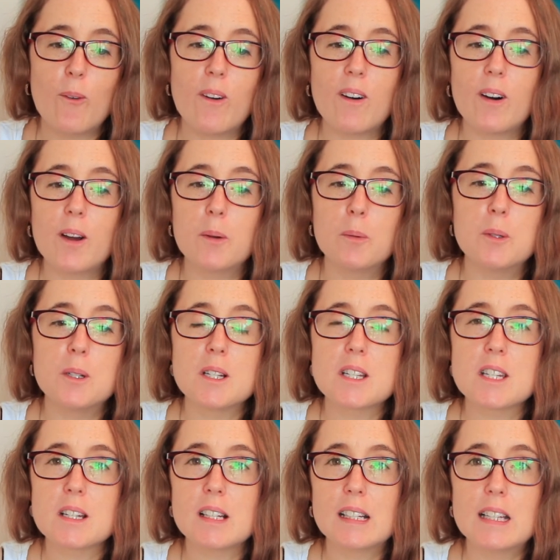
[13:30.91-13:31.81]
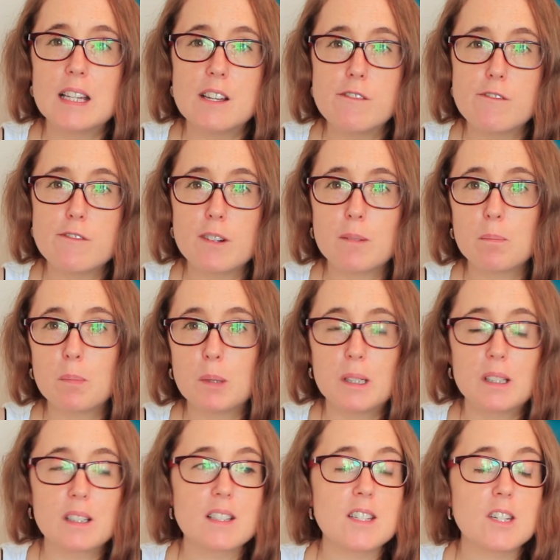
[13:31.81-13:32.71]
I would leave
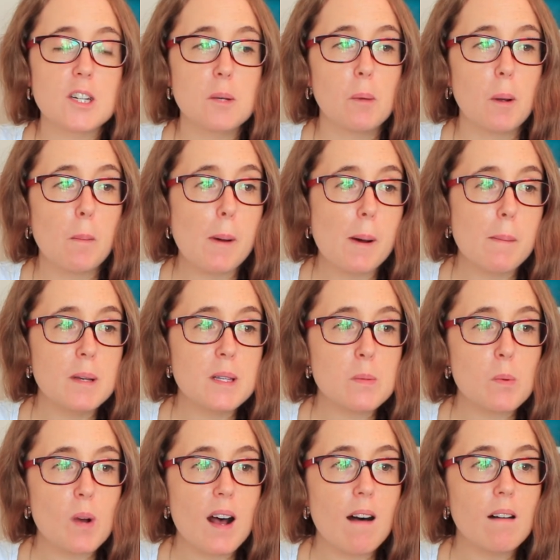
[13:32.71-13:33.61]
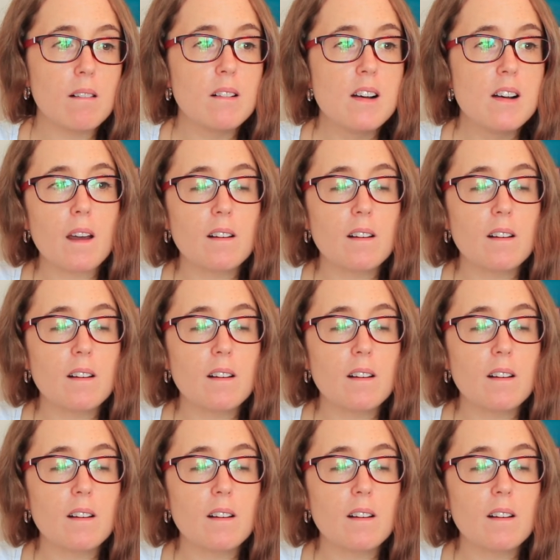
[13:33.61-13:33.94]
books to my mum as well.